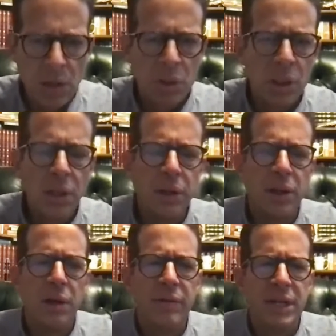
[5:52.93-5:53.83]
clearly
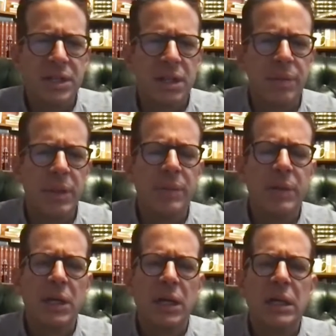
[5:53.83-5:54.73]
they're investing in me
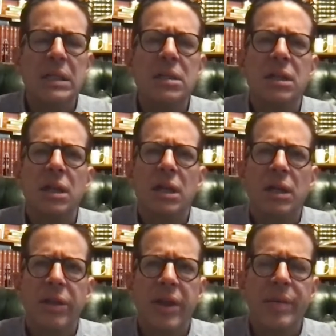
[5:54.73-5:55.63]
because
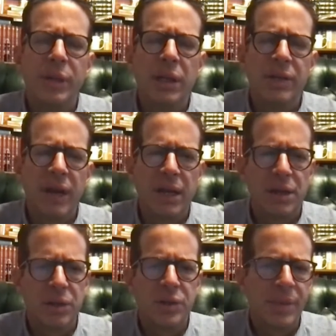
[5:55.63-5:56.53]
they believe I
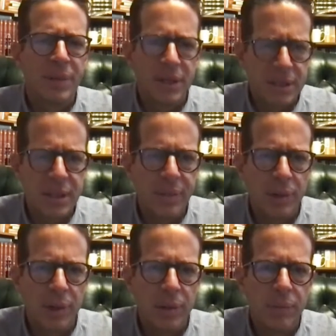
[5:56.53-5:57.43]
can do something
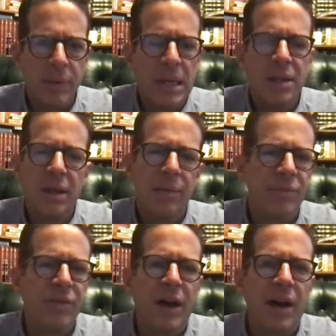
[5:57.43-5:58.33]
similar, make them
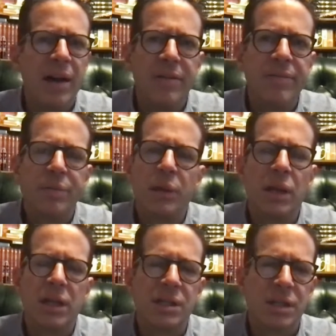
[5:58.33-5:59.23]

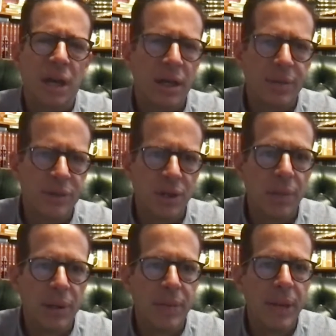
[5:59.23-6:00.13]
5+ times their
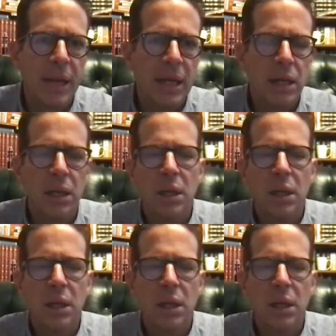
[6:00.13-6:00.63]
money back.